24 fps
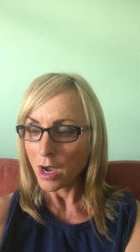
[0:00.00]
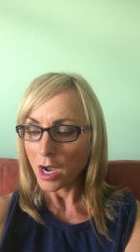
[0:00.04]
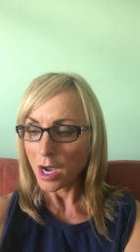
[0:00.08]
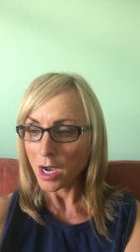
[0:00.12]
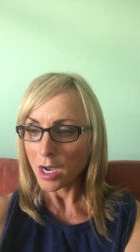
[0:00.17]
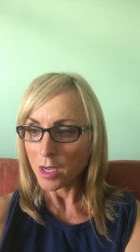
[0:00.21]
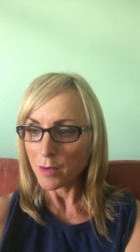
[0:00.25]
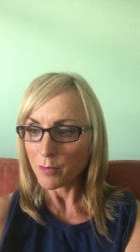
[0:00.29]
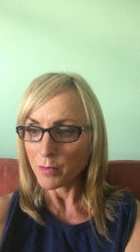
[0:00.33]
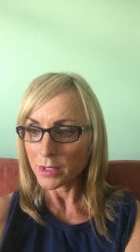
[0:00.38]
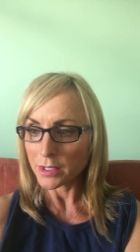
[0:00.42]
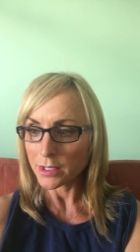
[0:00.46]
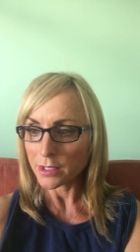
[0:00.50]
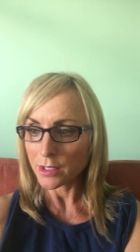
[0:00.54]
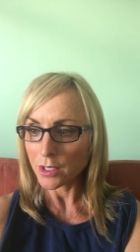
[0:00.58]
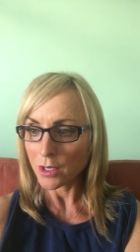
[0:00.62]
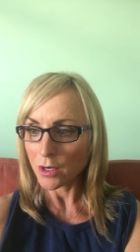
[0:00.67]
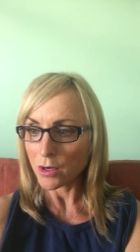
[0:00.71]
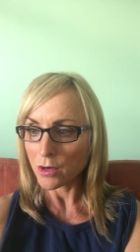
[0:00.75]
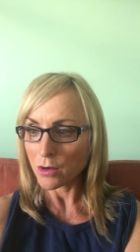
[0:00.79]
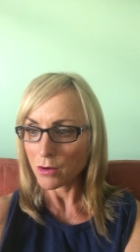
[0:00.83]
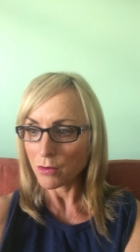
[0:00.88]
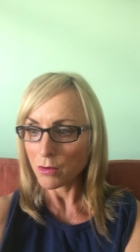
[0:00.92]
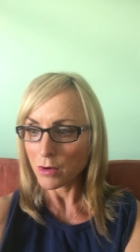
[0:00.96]
I
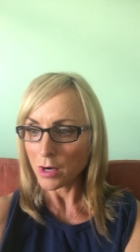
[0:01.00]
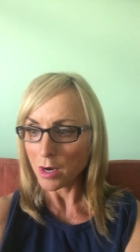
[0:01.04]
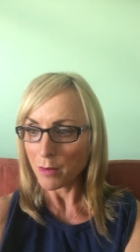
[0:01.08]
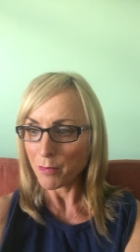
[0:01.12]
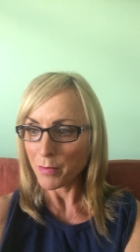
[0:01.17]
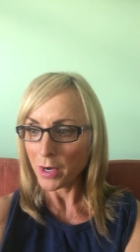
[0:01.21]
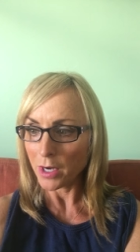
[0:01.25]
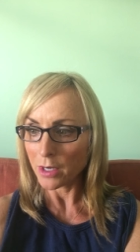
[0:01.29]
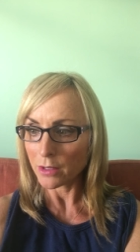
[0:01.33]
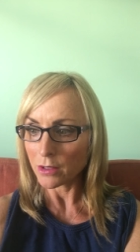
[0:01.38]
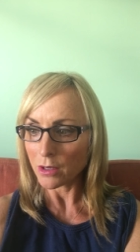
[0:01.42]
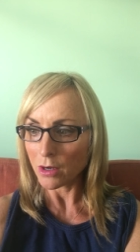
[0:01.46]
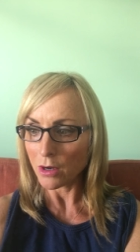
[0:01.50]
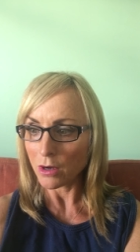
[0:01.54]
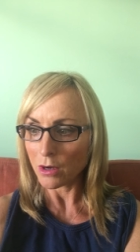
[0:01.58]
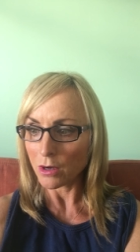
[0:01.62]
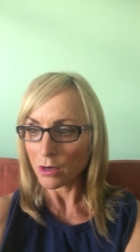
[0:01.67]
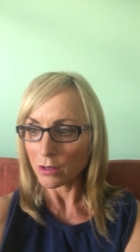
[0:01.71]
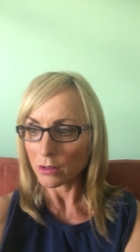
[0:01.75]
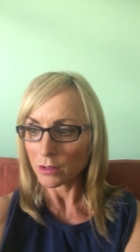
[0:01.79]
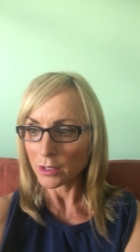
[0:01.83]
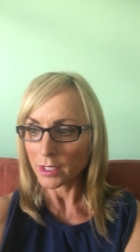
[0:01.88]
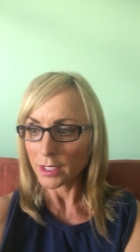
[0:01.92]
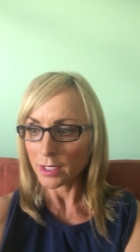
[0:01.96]
bestow upon
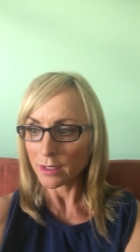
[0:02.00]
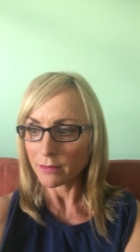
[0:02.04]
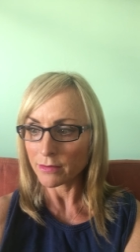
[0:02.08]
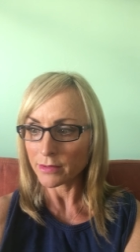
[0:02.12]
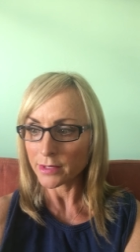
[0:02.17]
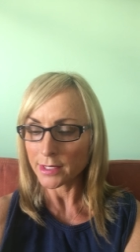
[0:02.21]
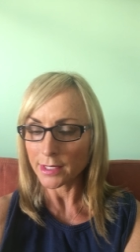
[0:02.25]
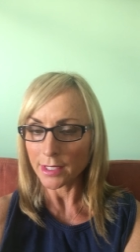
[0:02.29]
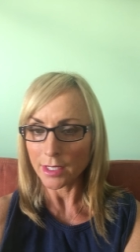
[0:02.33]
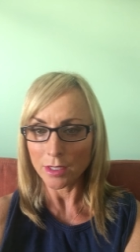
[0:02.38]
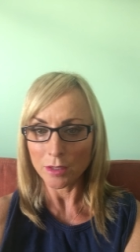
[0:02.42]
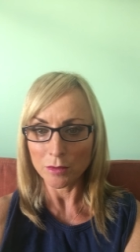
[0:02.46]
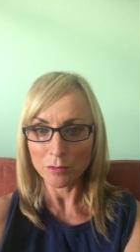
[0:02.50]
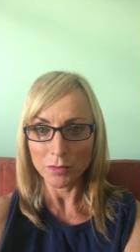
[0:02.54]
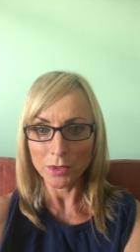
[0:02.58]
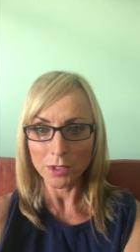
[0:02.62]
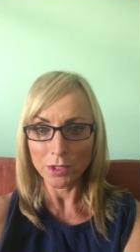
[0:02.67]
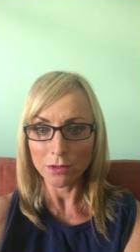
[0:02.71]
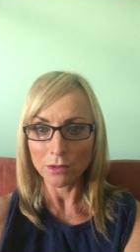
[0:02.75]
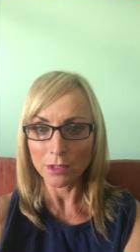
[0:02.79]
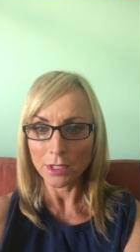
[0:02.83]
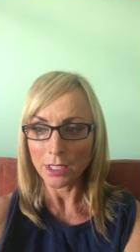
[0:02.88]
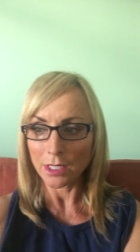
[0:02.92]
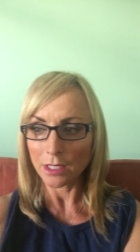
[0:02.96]
all gifts and
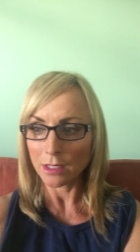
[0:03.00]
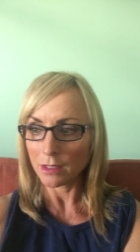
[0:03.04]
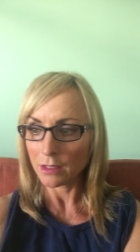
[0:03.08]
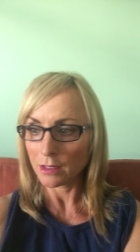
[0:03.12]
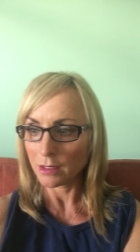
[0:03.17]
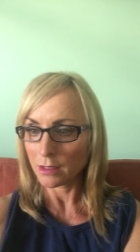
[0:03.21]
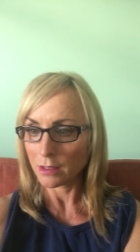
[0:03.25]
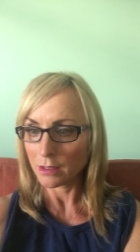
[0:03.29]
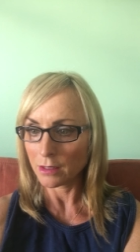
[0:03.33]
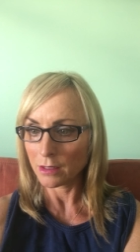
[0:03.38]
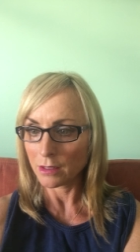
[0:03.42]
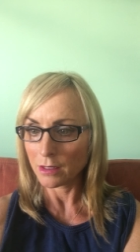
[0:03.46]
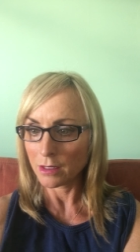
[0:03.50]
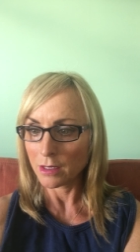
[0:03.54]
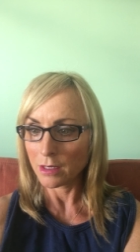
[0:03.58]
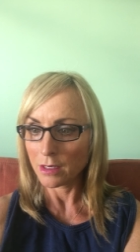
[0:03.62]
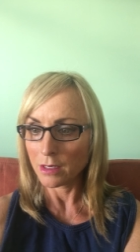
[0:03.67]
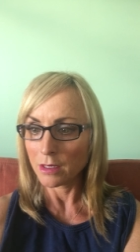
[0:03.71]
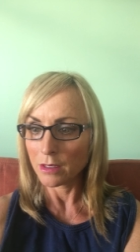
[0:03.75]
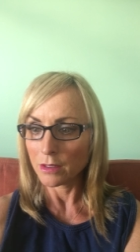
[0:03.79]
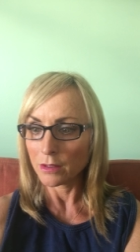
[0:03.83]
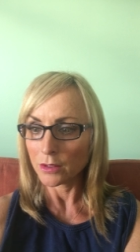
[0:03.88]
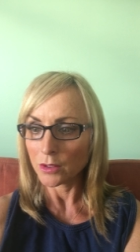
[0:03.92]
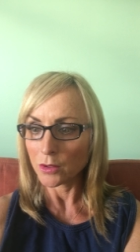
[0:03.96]
beauty.
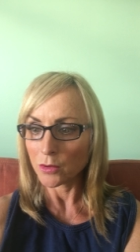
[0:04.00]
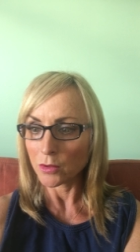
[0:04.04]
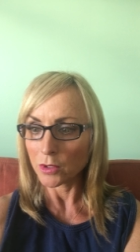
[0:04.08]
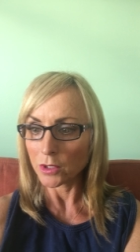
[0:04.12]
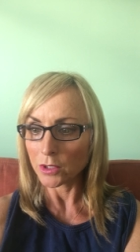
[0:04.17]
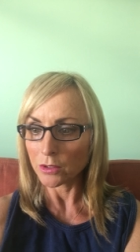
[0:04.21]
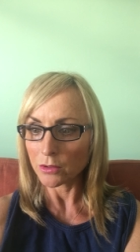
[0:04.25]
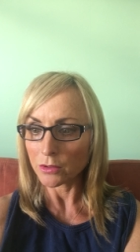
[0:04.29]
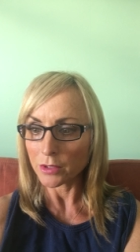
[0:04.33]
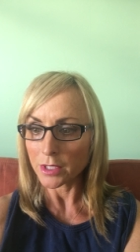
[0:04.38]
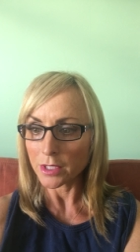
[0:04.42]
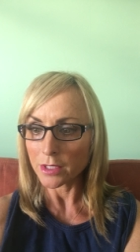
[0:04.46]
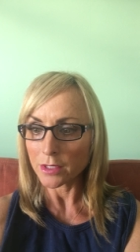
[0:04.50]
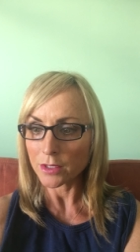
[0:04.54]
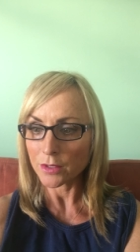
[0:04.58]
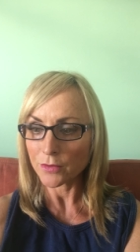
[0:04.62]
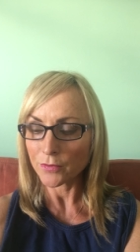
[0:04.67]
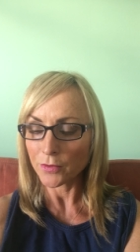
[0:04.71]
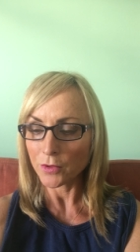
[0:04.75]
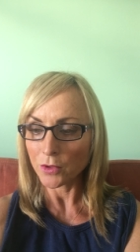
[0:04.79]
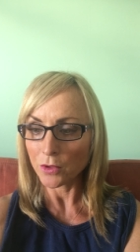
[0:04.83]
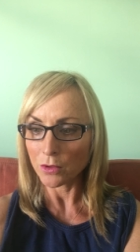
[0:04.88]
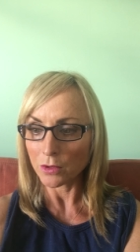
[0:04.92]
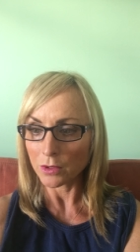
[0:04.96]
The world is
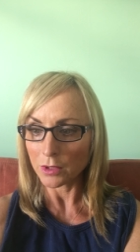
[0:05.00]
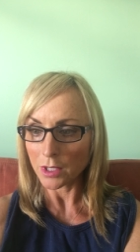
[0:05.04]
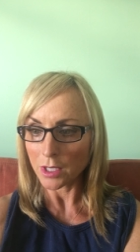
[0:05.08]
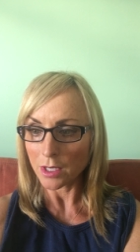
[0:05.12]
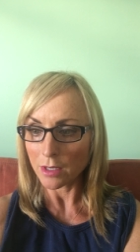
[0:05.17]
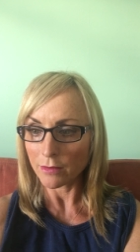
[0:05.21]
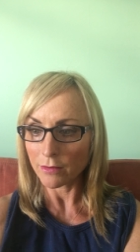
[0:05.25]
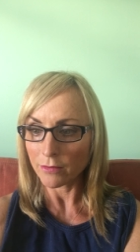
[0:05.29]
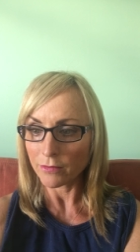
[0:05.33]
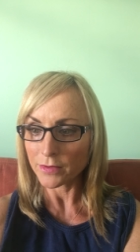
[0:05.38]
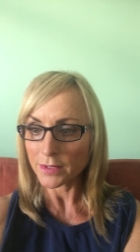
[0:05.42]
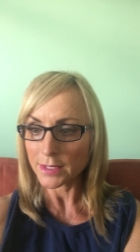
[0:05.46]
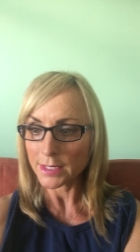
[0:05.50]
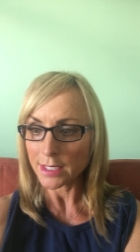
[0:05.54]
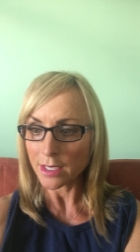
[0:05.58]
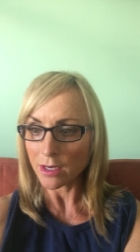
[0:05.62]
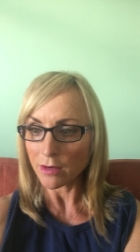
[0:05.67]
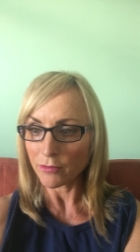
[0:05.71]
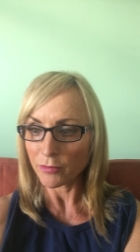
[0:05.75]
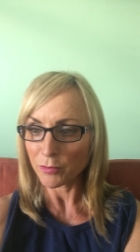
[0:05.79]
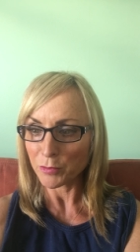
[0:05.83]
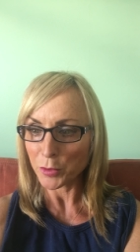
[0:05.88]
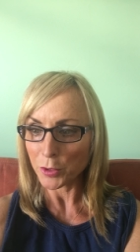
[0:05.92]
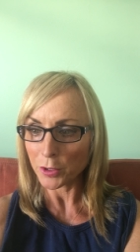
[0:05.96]
full of
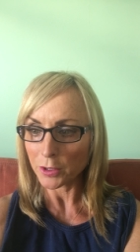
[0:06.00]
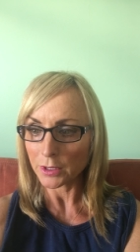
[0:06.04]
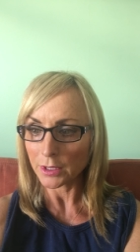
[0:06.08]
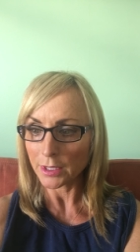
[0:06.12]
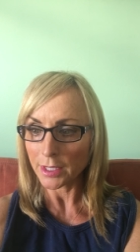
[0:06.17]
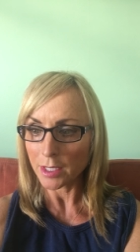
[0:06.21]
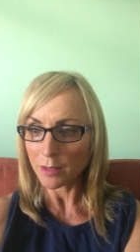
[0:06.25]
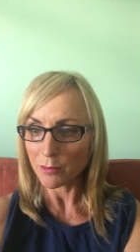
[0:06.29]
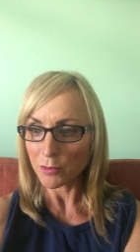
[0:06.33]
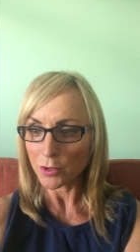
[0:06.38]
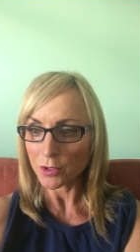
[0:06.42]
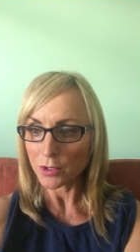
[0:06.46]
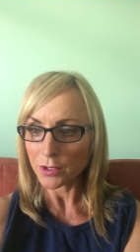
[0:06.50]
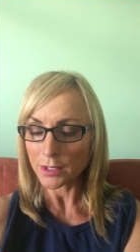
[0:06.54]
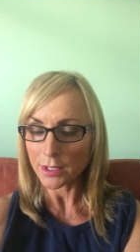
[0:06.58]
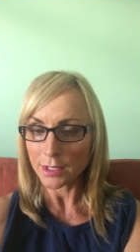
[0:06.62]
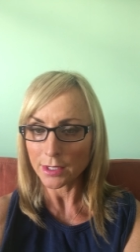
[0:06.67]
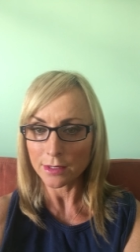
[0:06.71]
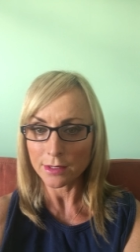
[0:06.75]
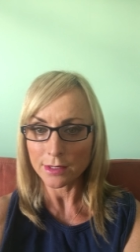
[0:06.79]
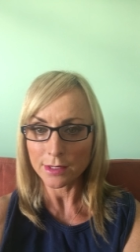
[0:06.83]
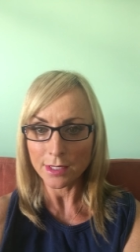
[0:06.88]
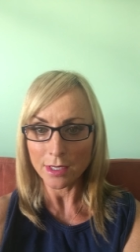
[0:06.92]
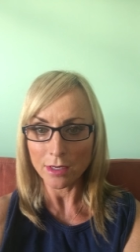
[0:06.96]
self proclaimers
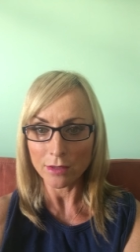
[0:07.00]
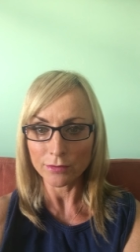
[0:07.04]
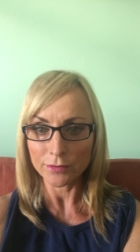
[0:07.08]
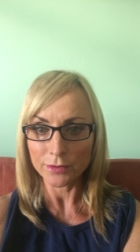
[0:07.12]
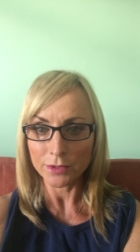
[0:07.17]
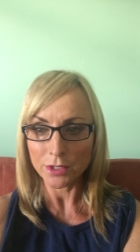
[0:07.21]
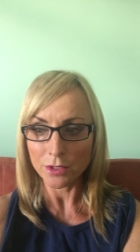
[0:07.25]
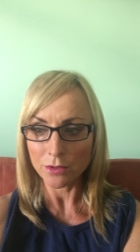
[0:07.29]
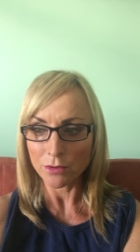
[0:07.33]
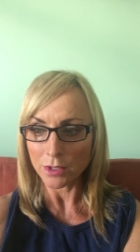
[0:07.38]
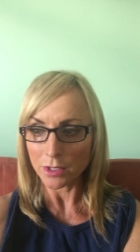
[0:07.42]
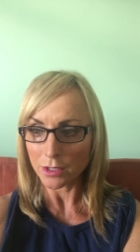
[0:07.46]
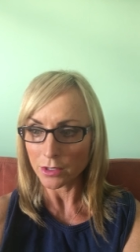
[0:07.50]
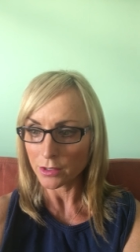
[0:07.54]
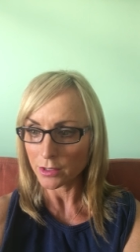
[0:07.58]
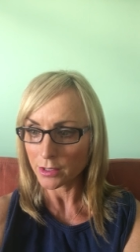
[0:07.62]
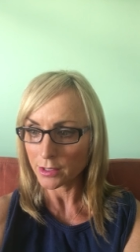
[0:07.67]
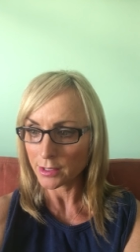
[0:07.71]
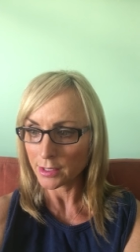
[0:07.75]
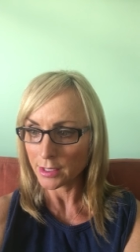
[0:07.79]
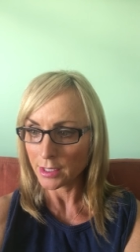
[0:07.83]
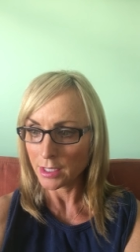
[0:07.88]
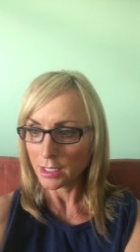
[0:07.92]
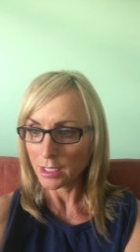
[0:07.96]
and self
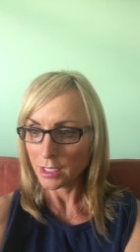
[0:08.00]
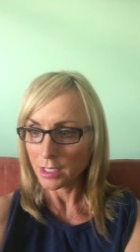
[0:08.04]
doers.